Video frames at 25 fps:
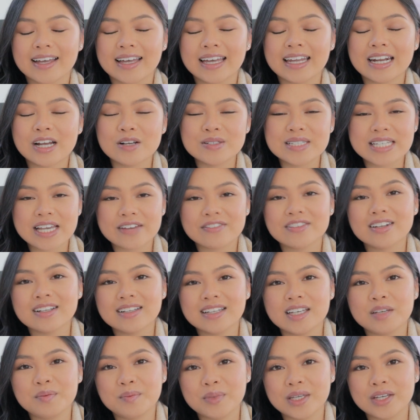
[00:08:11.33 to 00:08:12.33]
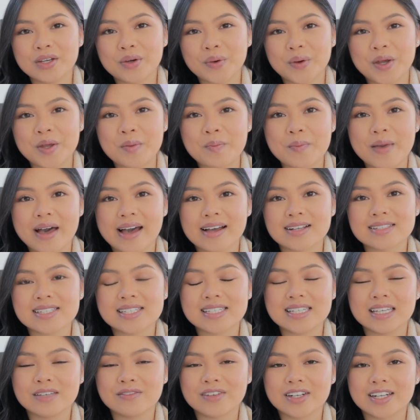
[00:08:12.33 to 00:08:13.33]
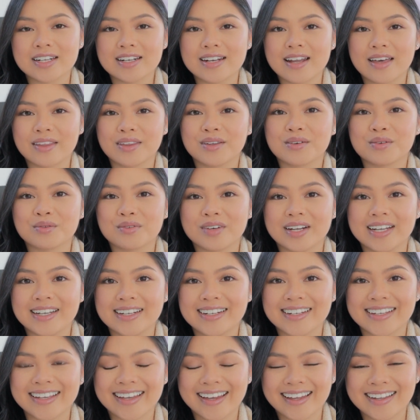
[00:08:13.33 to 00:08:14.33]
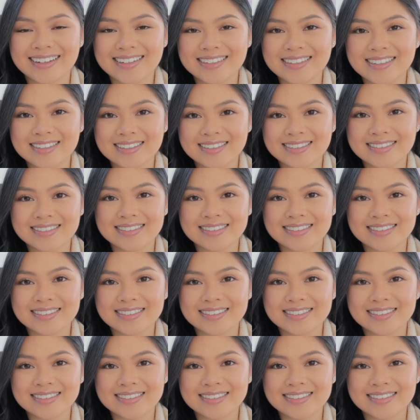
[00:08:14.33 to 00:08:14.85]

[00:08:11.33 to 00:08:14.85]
and I'll definitely be going back to give it another read again.